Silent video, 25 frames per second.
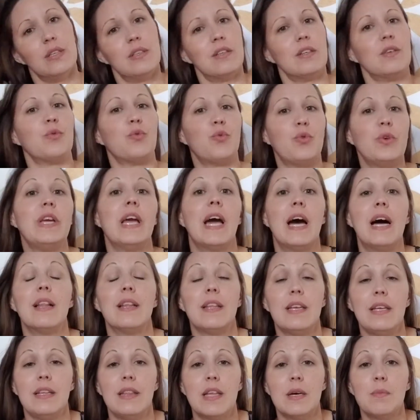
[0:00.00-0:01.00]

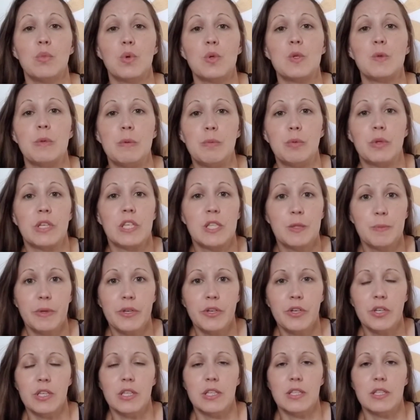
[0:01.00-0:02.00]
reality that most people
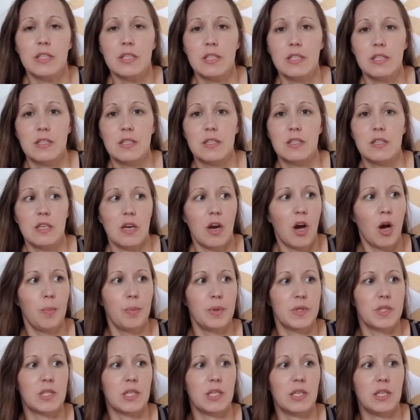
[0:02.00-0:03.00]
experience it's the
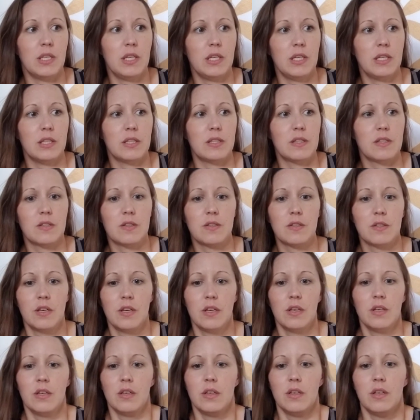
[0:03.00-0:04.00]
opposite it's
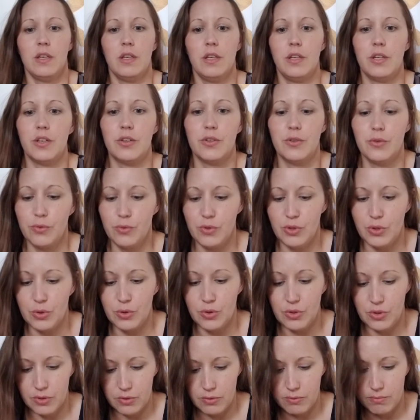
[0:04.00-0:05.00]
you know you,
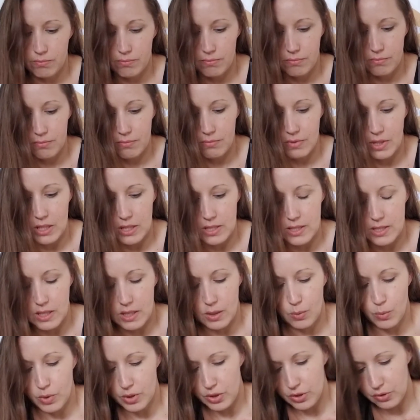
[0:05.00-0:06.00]
you they say
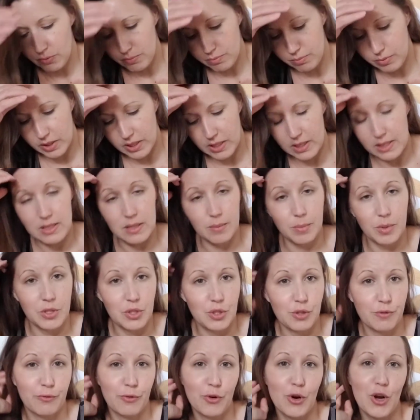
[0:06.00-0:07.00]
what you kiss a bunch
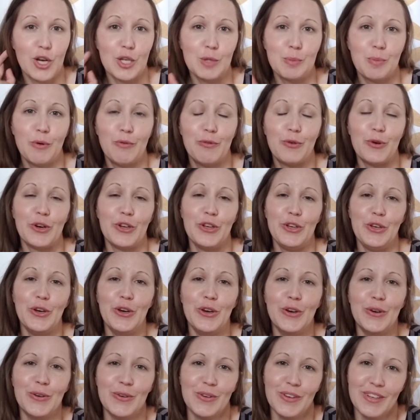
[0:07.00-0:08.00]
of frogs before you
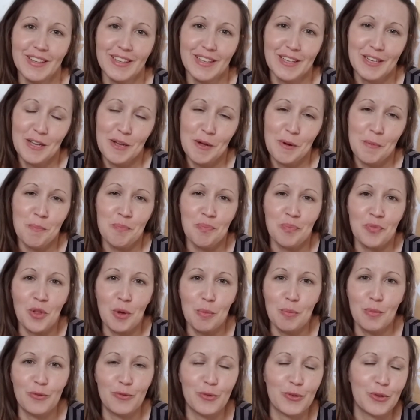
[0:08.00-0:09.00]

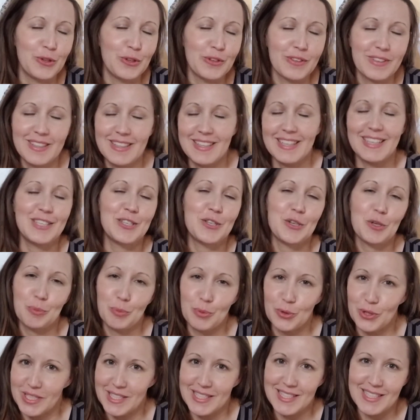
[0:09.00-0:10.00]
before you kiss your
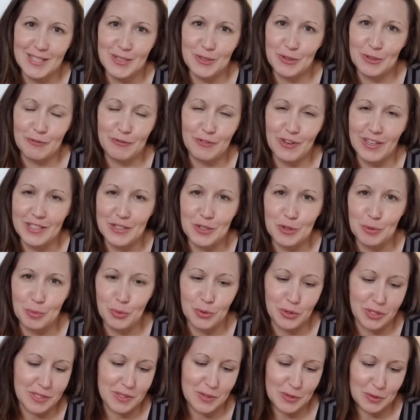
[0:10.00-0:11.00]
prince or find your
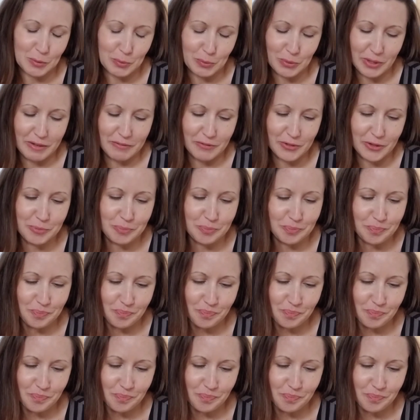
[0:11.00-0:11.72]
prince or whatever